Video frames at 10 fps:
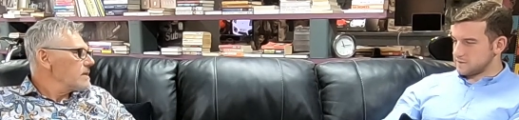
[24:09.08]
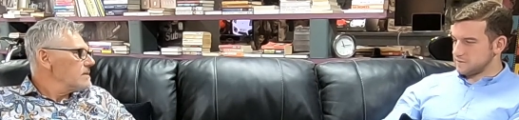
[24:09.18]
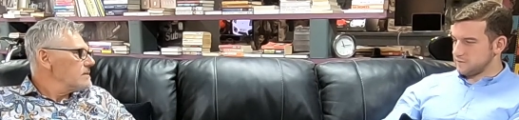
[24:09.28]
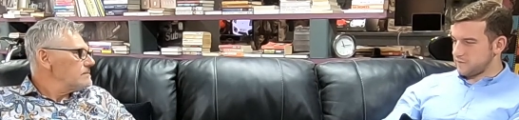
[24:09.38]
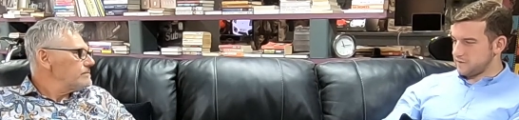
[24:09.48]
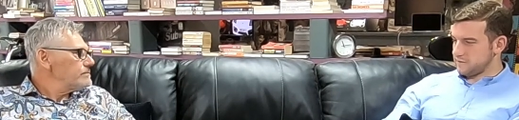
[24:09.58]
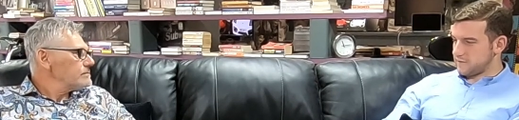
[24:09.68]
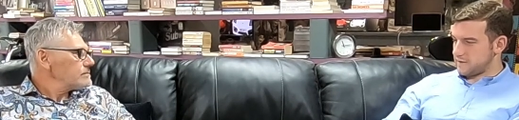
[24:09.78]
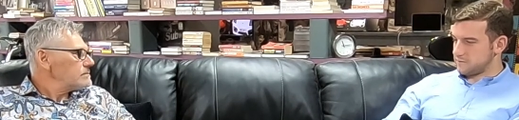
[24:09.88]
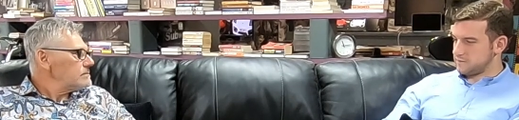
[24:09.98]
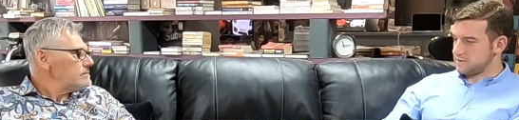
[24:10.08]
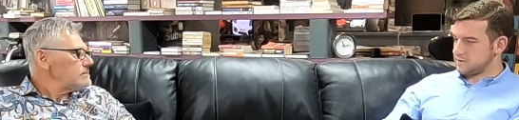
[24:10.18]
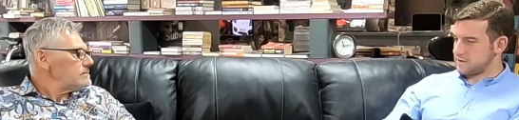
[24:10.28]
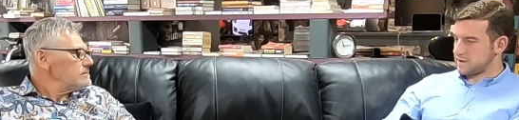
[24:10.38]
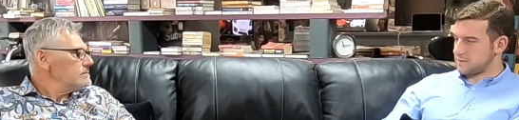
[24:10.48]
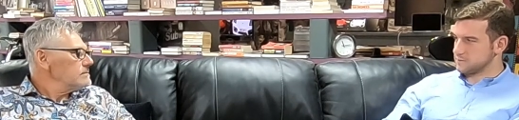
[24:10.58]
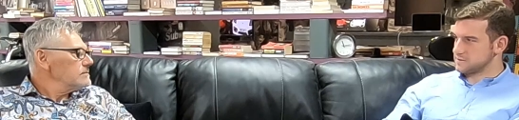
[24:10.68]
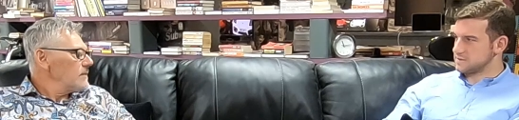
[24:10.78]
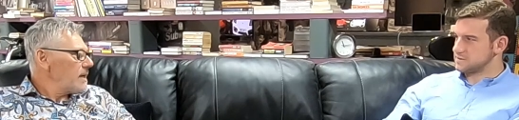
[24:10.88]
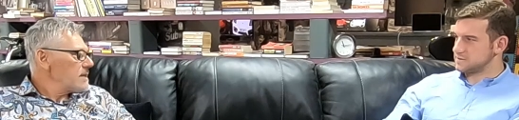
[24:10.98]
Speaker 1: so you finally found a
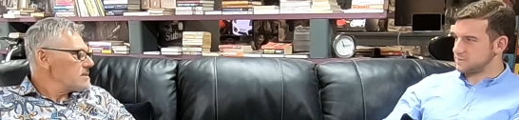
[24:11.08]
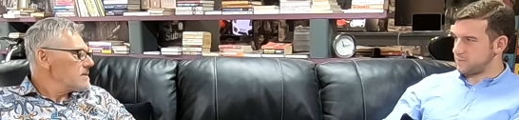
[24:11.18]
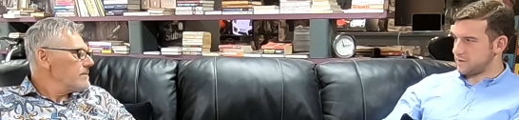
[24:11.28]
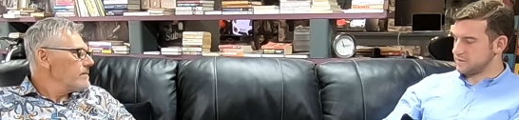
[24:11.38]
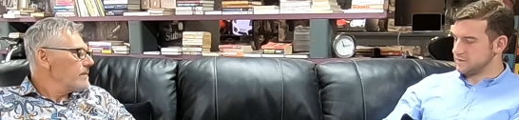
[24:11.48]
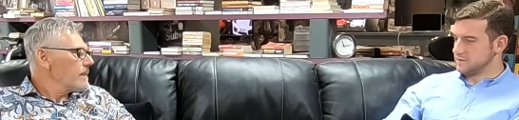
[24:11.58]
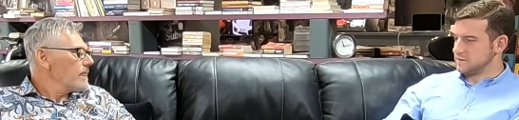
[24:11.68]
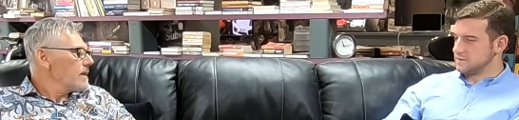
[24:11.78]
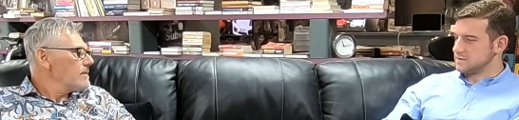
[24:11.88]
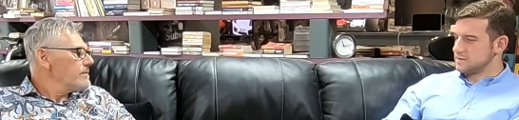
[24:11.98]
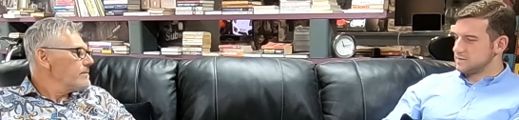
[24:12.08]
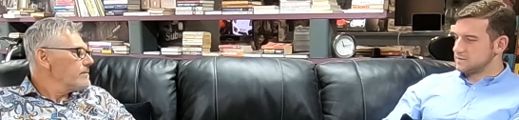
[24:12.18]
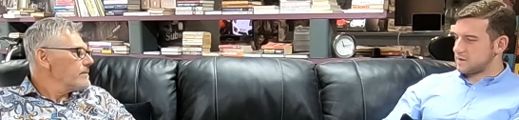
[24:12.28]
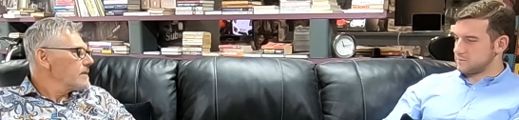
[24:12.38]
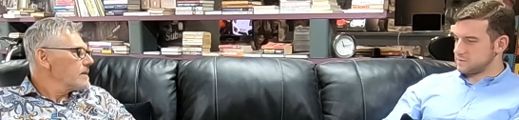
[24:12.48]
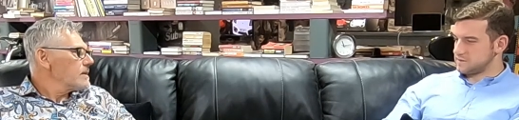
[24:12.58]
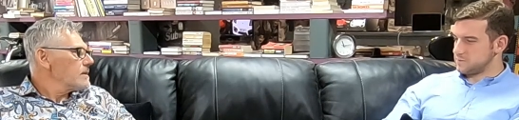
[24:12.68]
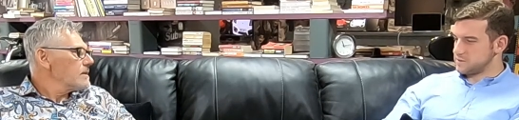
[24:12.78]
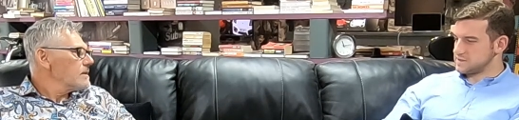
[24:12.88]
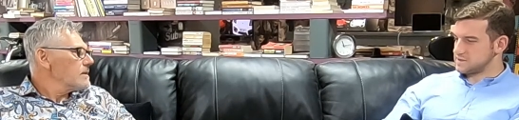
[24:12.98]
house yes. to buy how did the
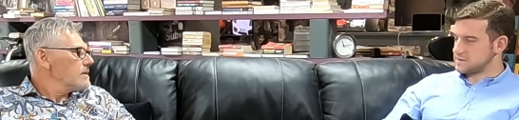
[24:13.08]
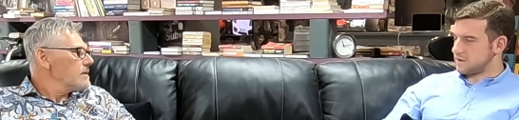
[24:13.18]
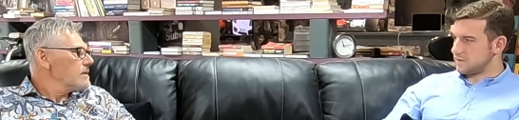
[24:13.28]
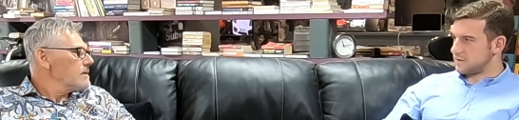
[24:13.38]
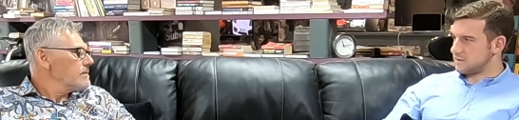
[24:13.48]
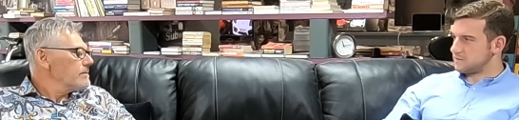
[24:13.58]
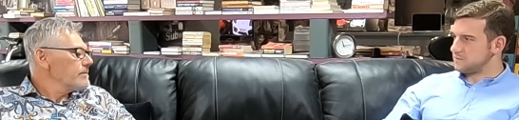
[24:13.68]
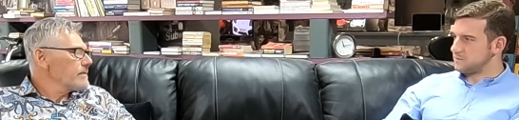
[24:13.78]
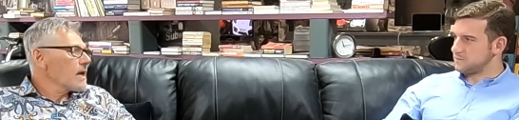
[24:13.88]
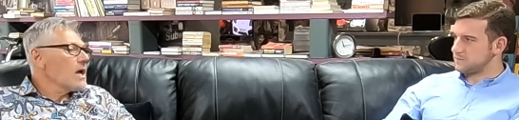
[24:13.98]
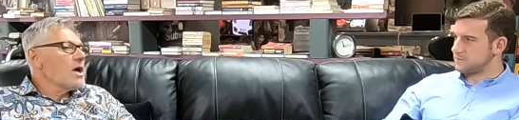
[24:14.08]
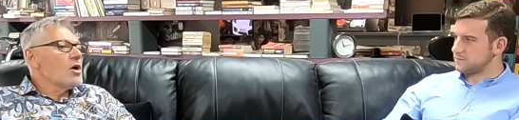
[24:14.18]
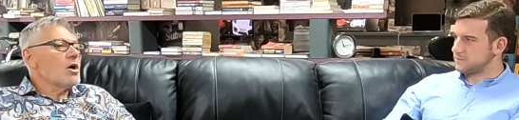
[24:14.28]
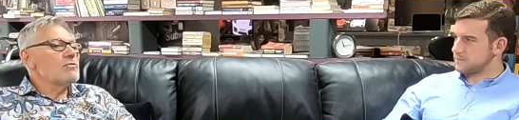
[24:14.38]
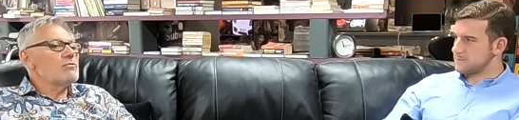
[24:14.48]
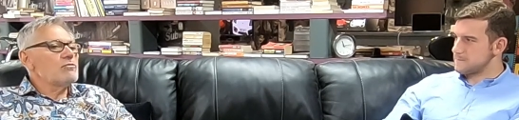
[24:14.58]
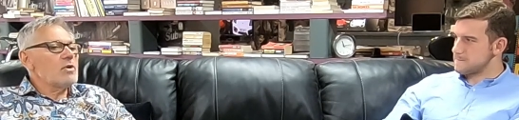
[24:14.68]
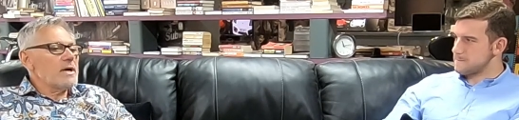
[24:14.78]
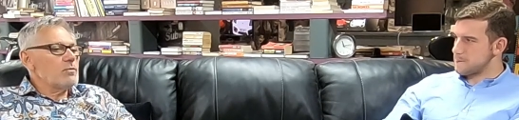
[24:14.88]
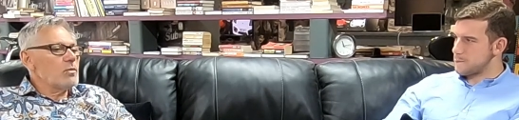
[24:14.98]
business start then? Oh,
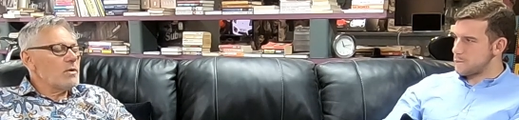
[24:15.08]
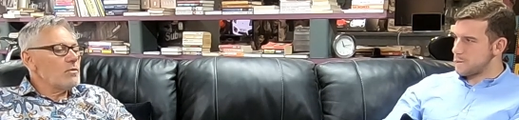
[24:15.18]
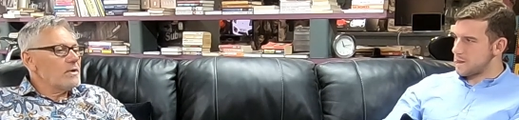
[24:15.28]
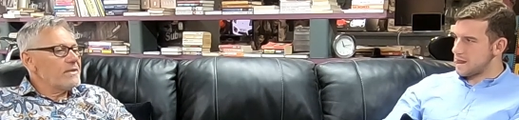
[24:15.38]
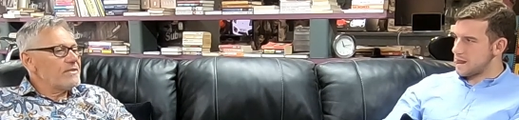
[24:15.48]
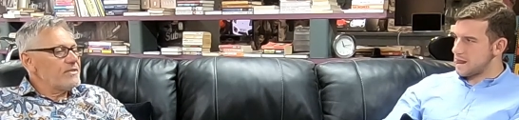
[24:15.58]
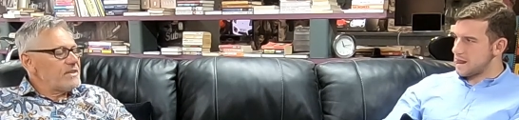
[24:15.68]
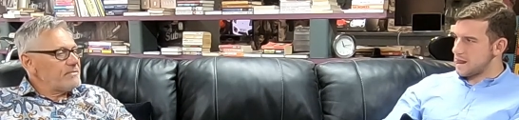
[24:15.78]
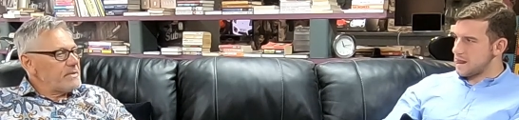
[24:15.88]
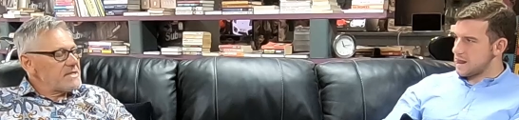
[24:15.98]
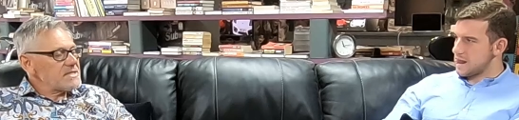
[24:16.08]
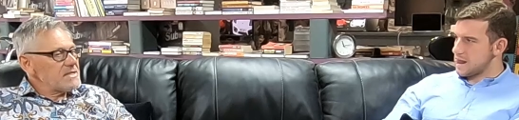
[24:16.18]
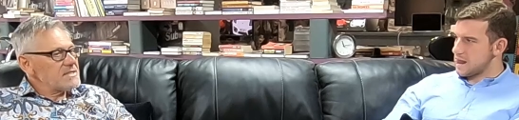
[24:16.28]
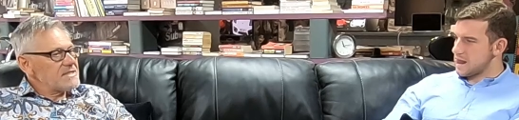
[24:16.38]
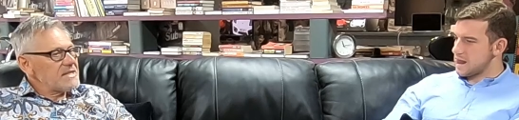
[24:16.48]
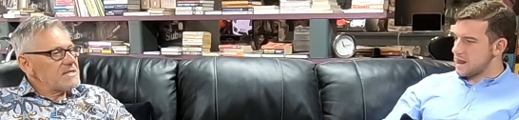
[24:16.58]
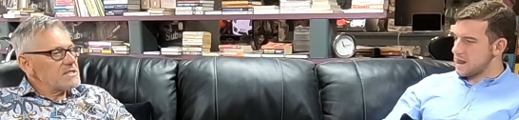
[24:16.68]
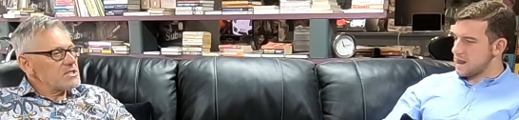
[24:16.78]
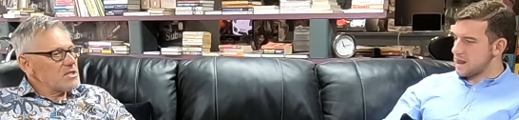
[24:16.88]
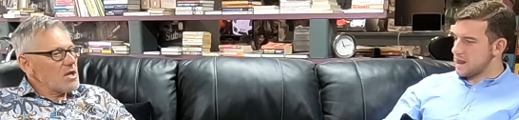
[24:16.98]
right.
Speaker 2: Well, the business didn't
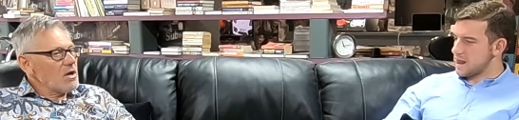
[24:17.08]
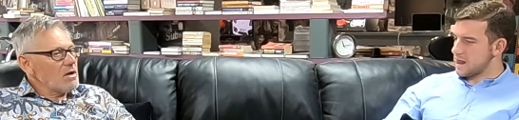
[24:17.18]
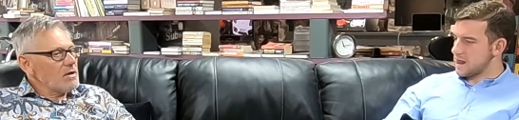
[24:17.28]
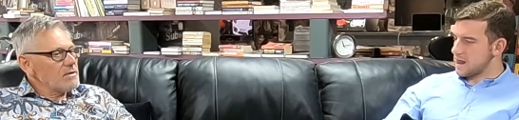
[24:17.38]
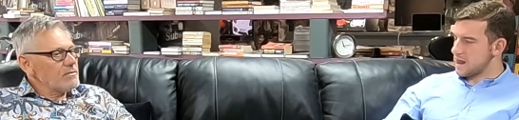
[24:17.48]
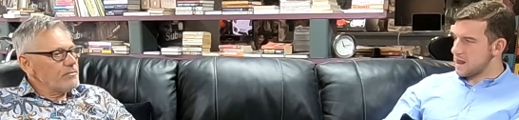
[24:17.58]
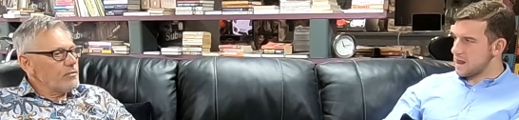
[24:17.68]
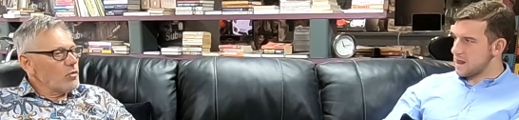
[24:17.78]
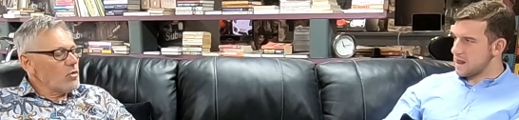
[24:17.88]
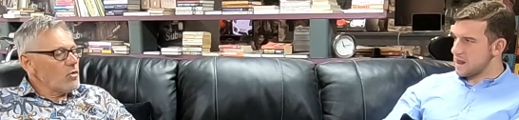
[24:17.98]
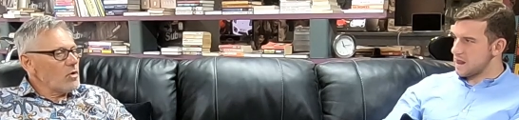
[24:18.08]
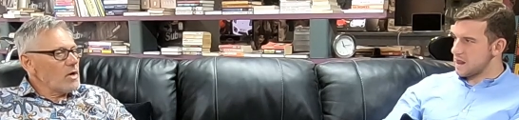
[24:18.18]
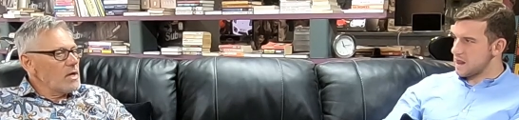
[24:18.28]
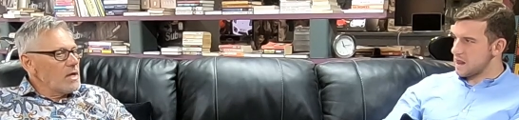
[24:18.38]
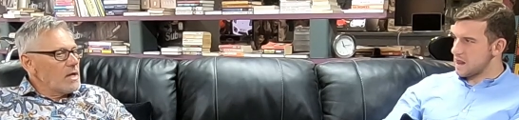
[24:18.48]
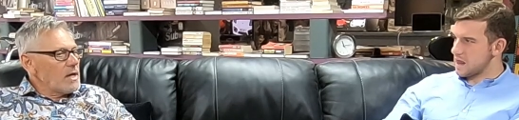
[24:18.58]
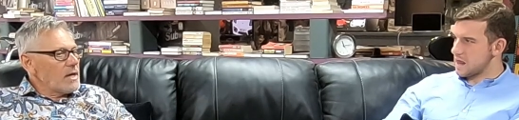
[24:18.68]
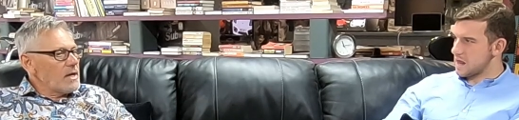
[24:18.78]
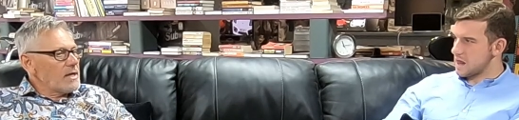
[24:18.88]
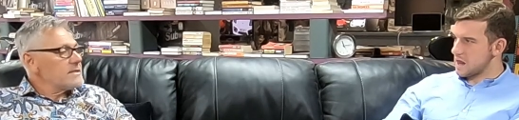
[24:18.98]
start for
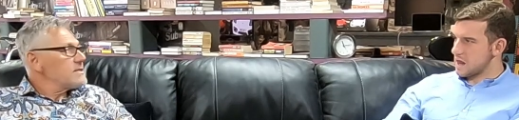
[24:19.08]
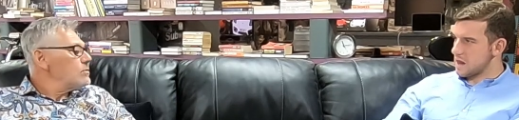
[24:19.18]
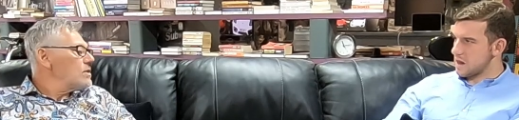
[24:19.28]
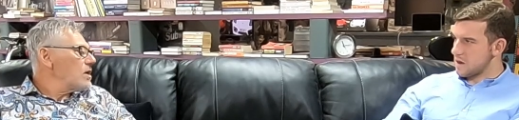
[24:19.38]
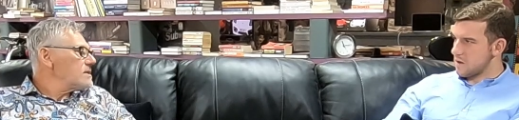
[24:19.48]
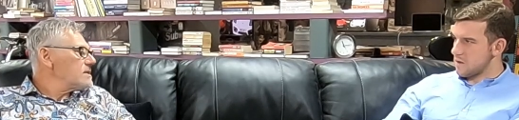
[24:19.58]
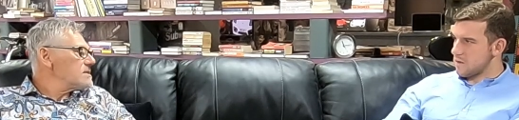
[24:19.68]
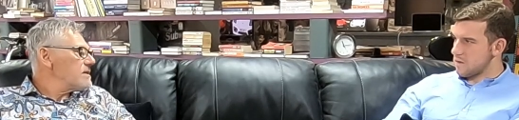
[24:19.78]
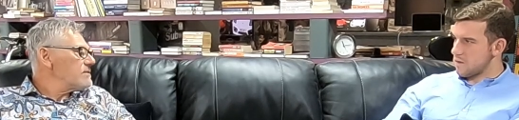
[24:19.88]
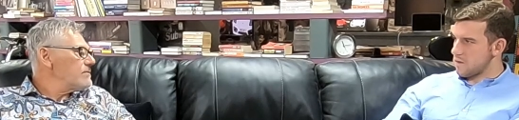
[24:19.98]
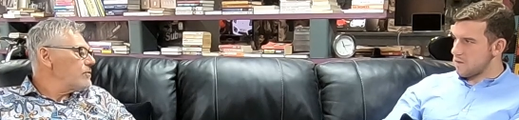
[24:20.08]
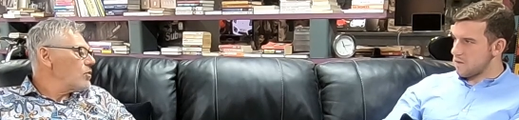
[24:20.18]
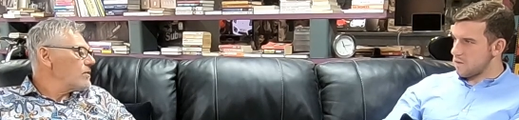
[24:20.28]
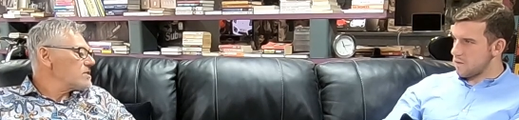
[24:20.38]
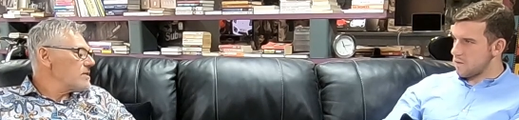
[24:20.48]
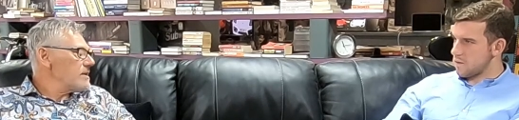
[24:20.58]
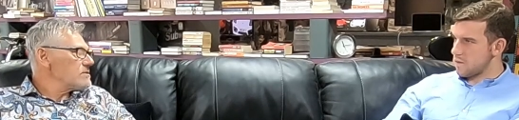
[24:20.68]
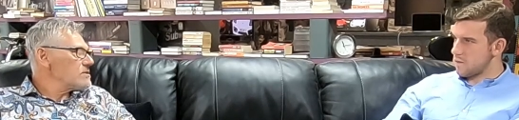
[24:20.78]
uh, until 1974. So that was